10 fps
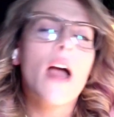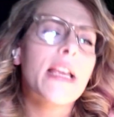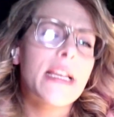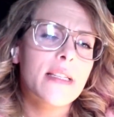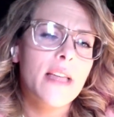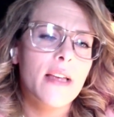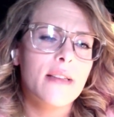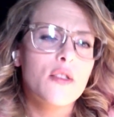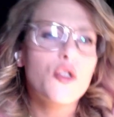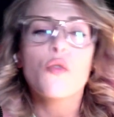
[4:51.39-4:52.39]
He
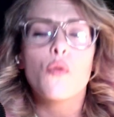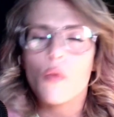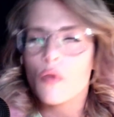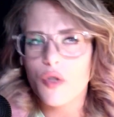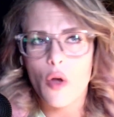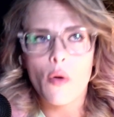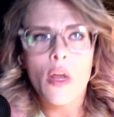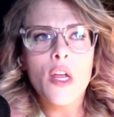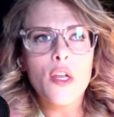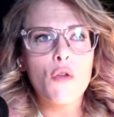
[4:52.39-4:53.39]
says two, so
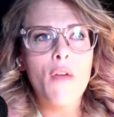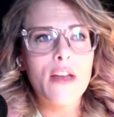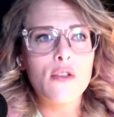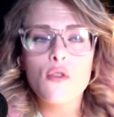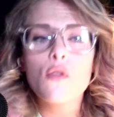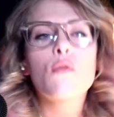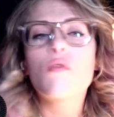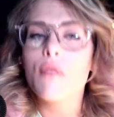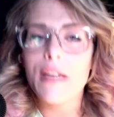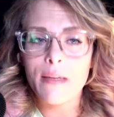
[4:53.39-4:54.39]
you've had two
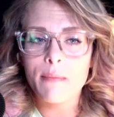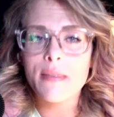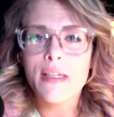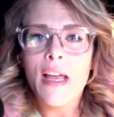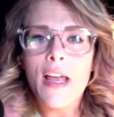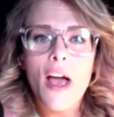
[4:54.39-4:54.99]
dreams